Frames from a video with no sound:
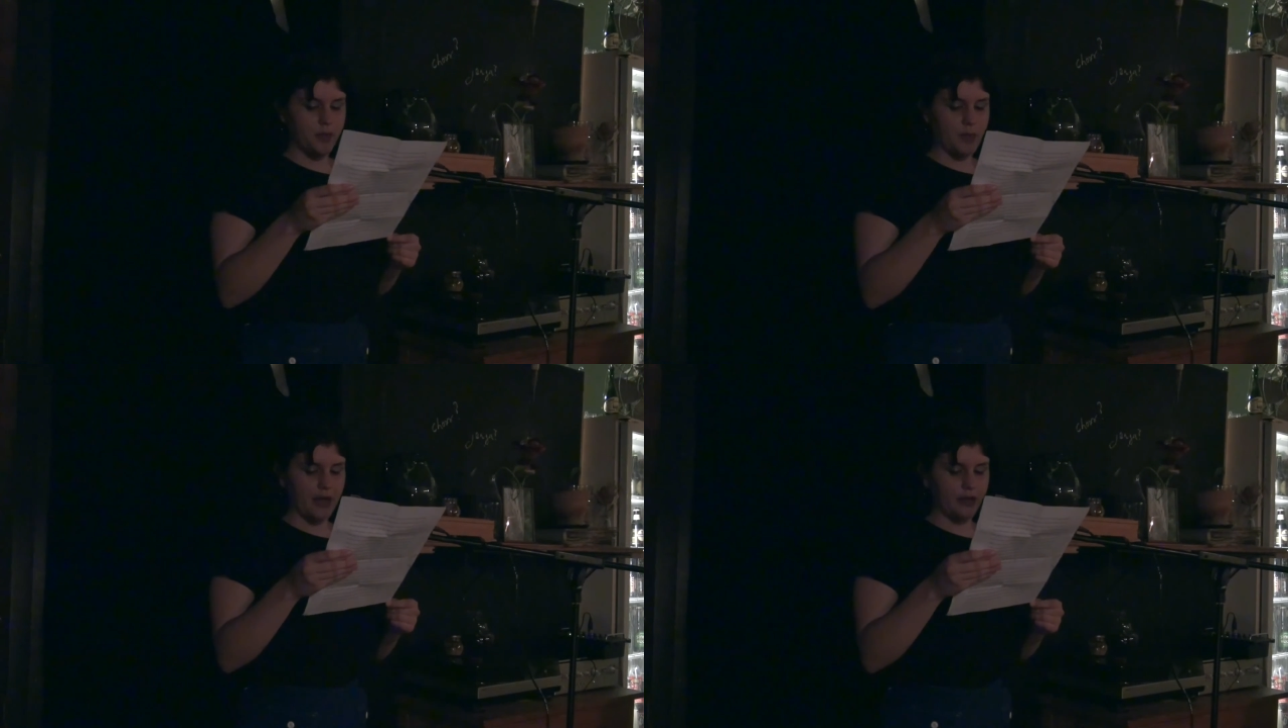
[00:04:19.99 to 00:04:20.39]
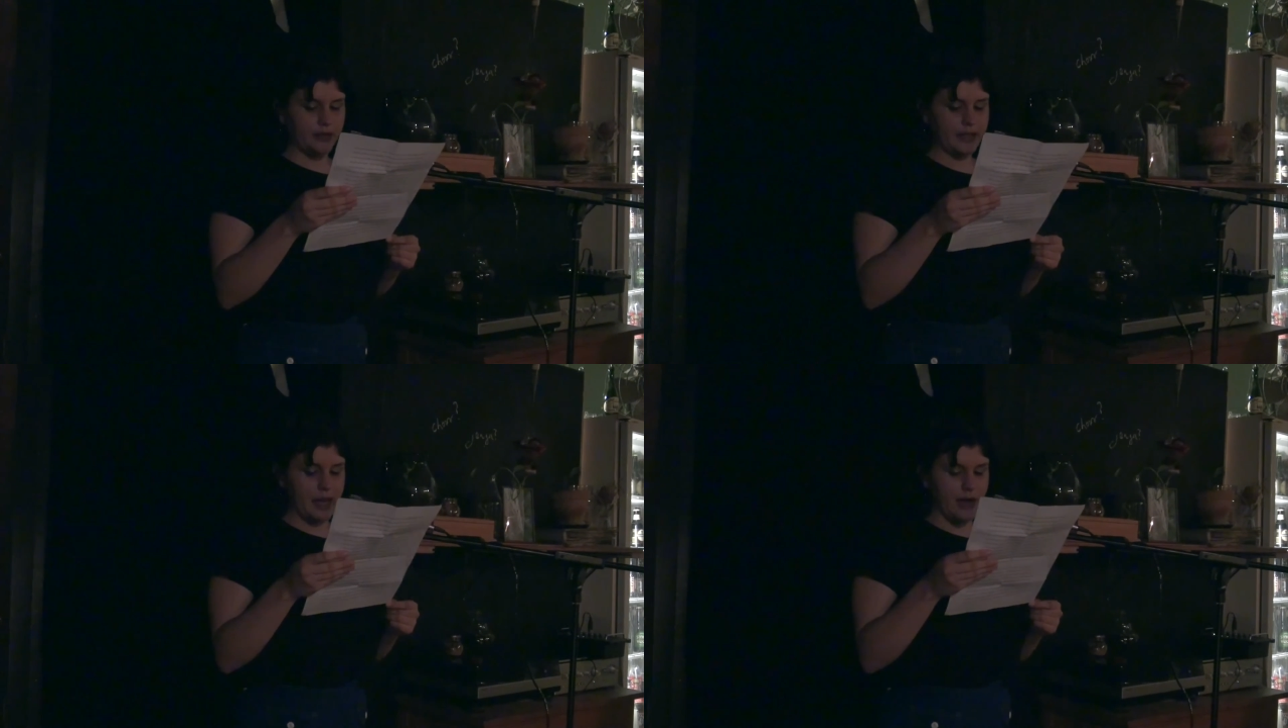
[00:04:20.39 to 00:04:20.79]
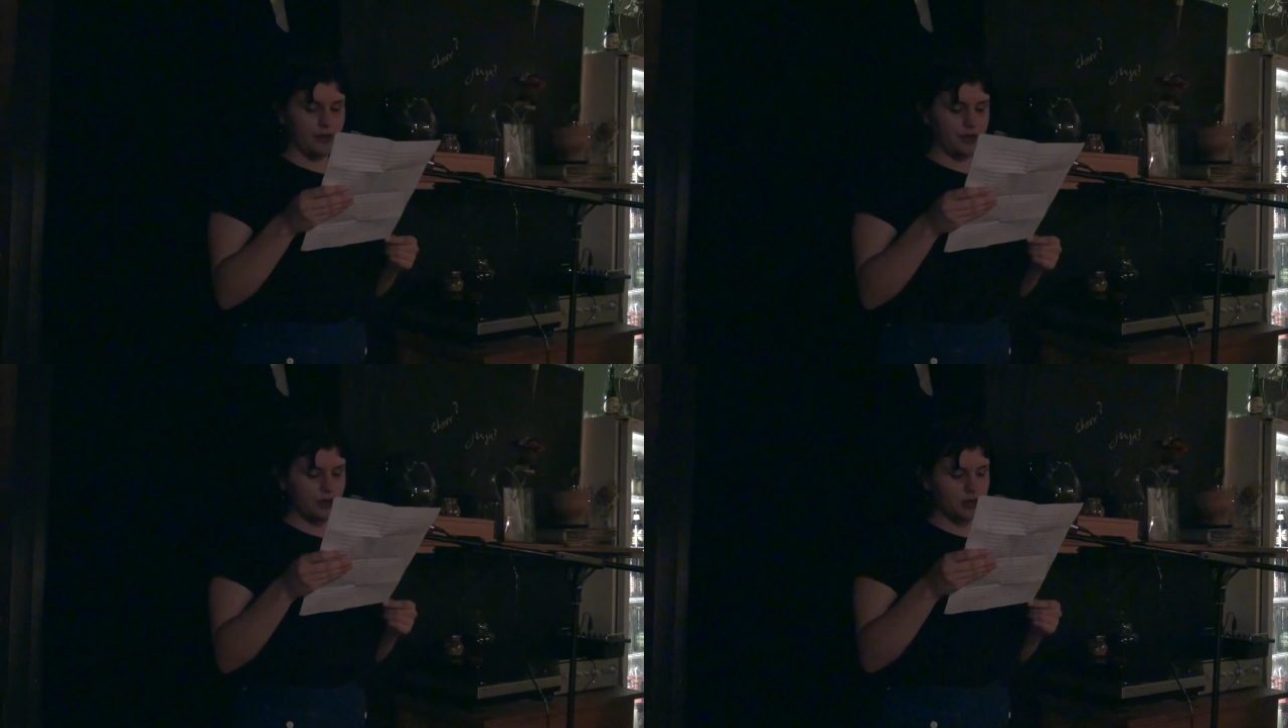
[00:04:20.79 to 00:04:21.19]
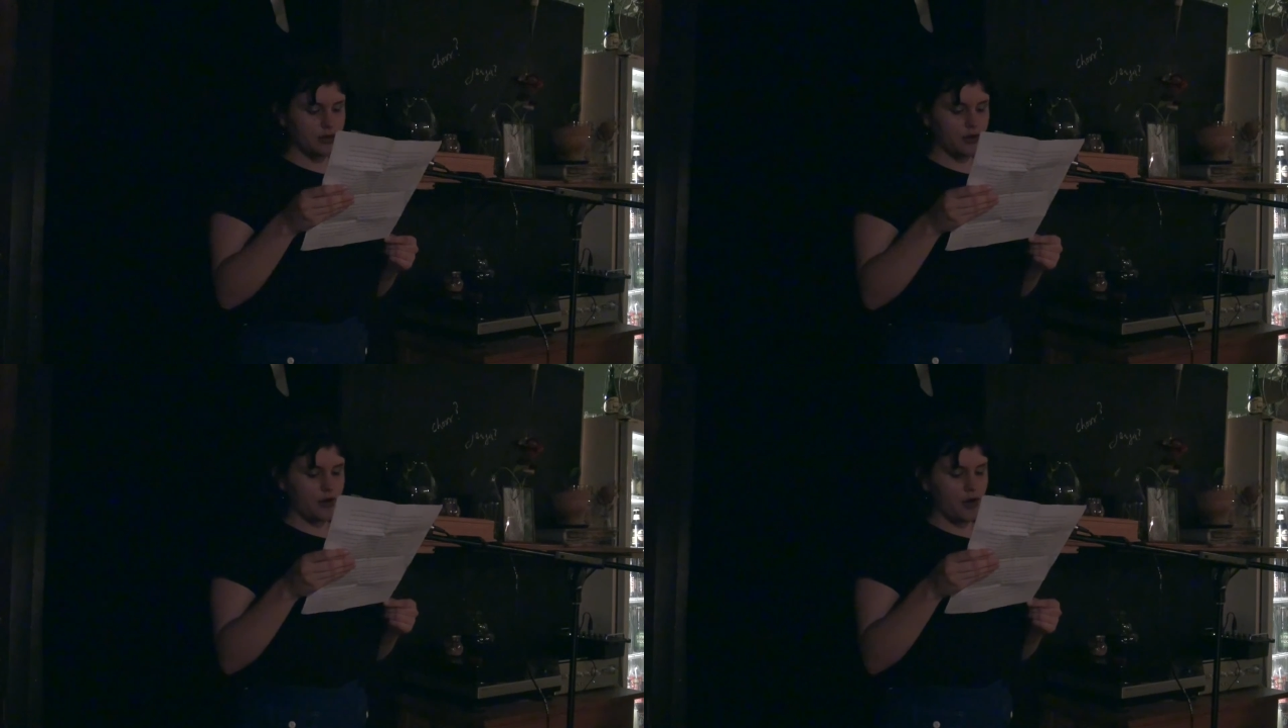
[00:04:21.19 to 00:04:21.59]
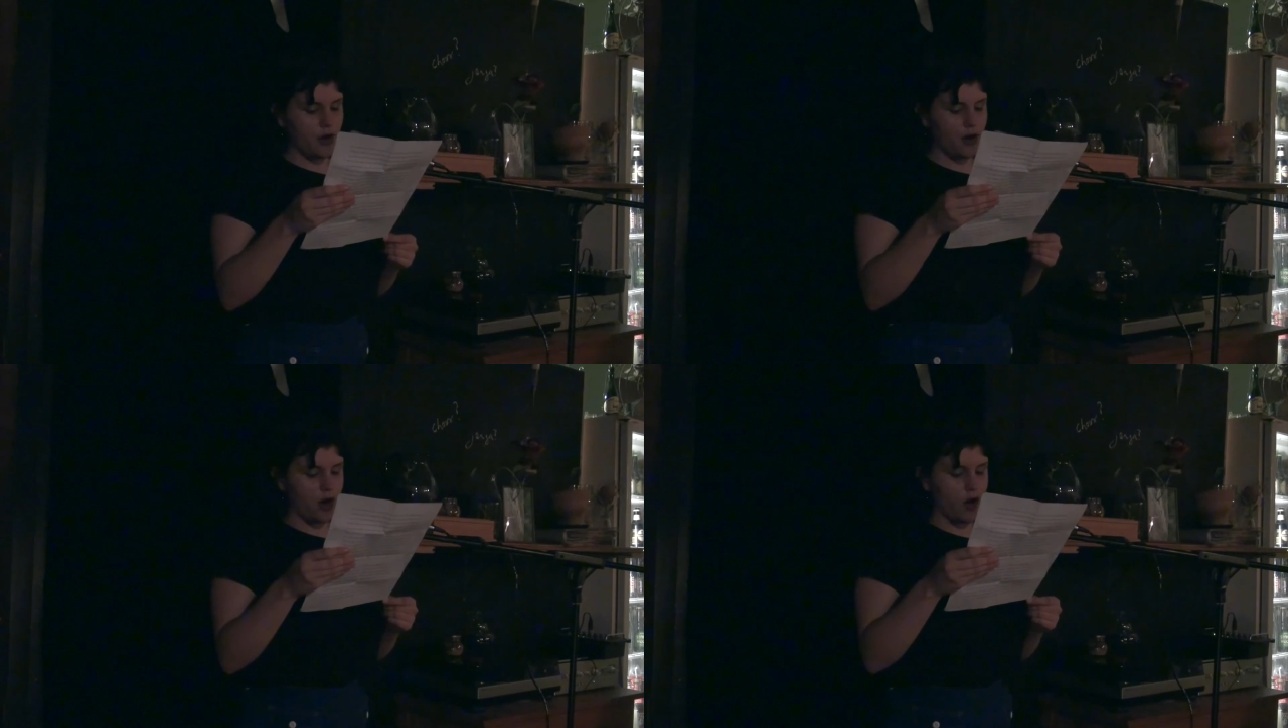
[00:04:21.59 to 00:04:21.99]
back on the couch on
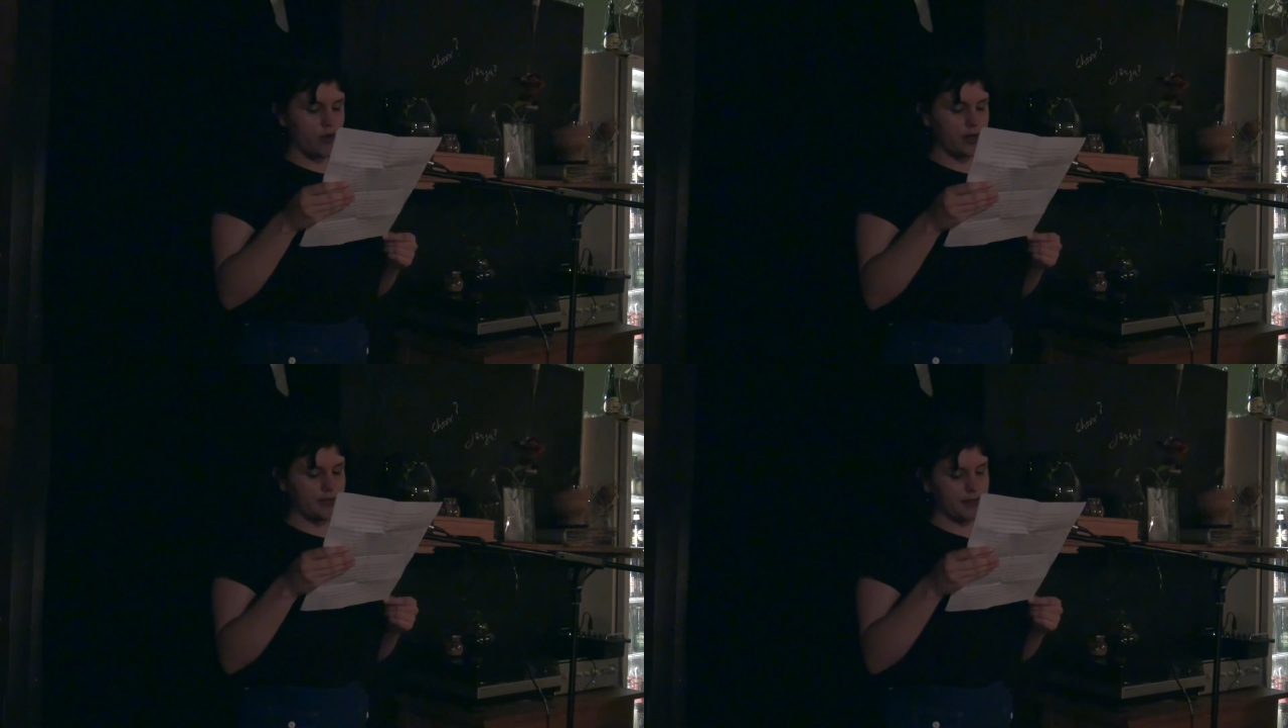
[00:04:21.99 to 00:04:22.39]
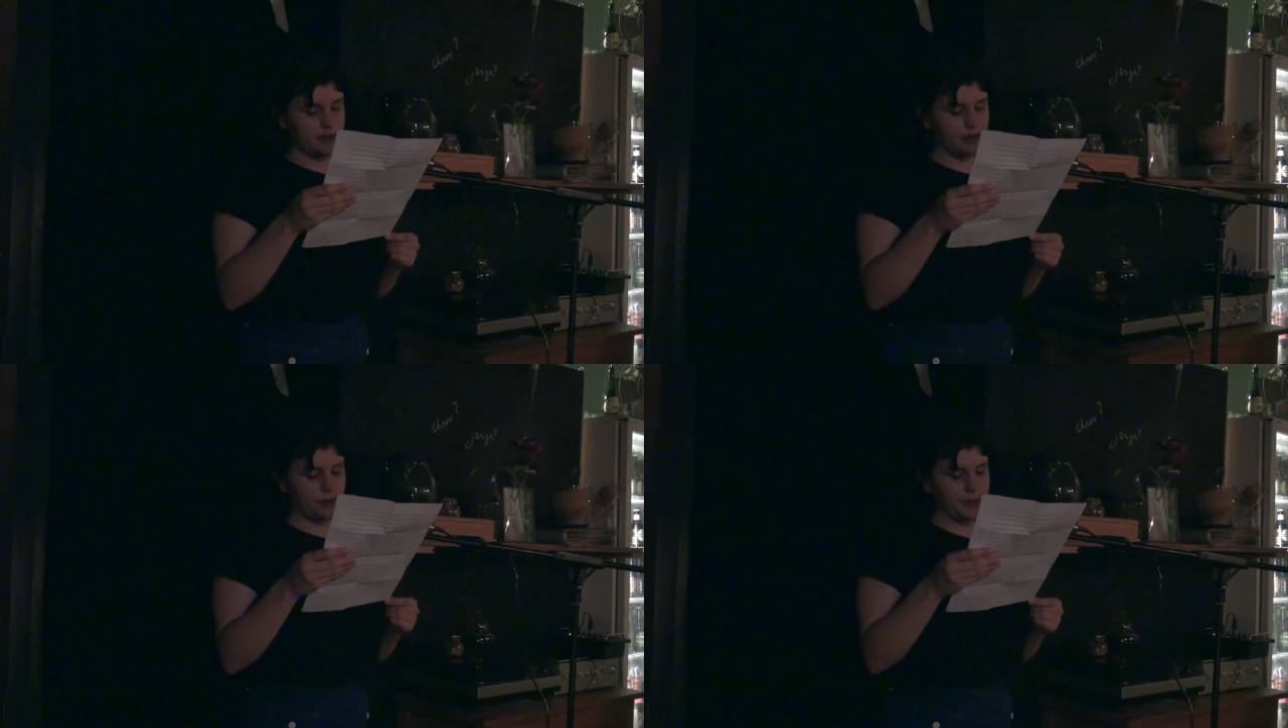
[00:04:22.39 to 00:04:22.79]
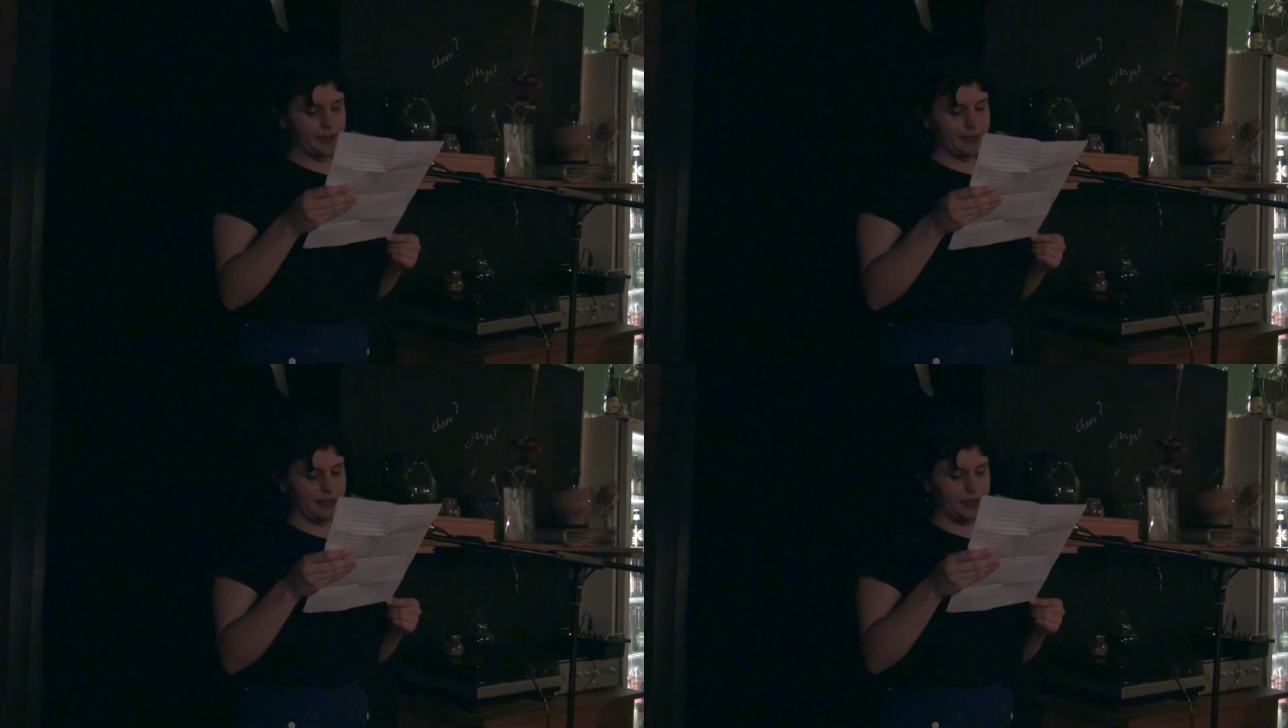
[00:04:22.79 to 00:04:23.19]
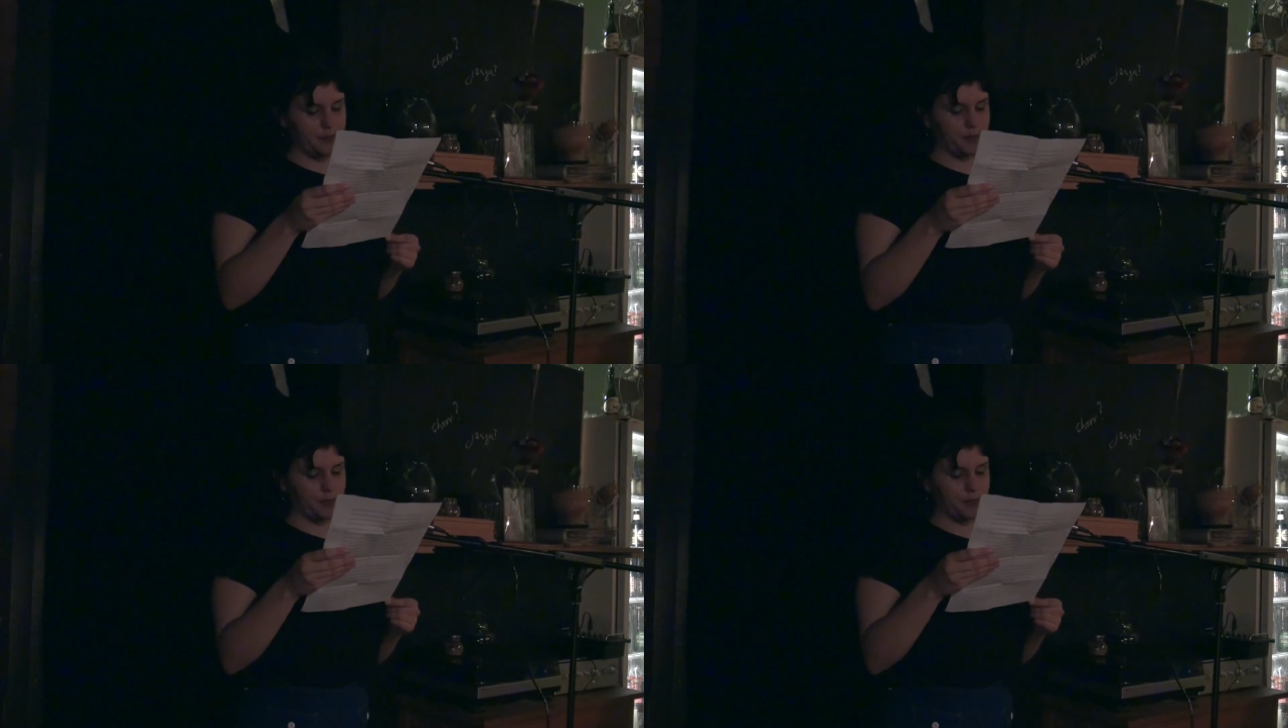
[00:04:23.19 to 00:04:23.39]
her own identical doily.